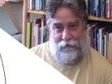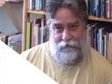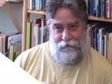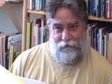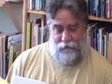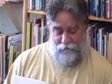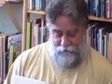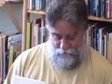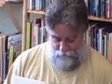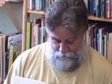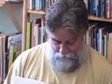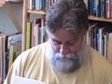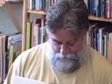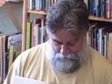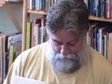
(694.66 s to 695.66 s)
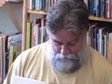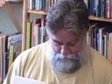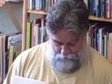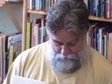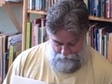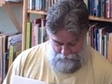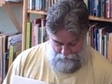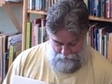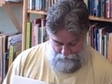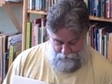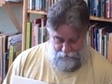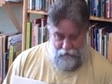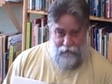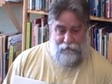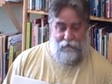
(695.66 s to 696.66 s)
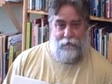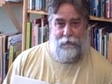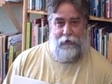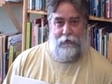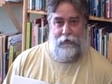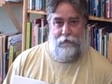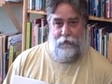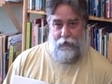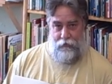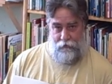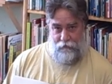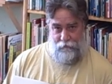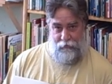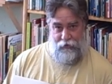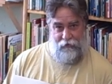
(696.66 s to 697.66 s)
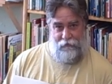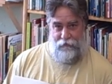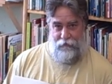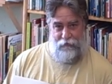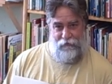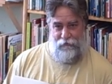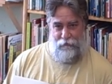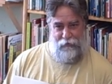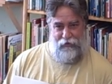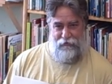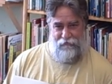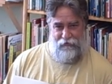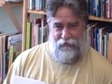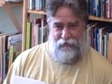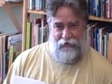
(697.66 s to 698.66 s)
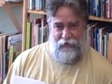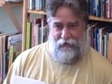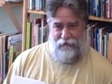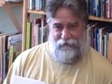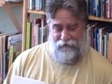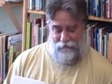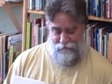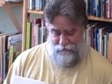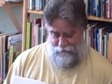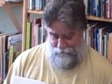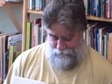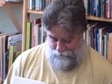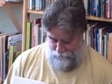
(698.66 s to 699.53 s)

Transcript: the decision not to marry Ronald because he wasn't being very nice to her.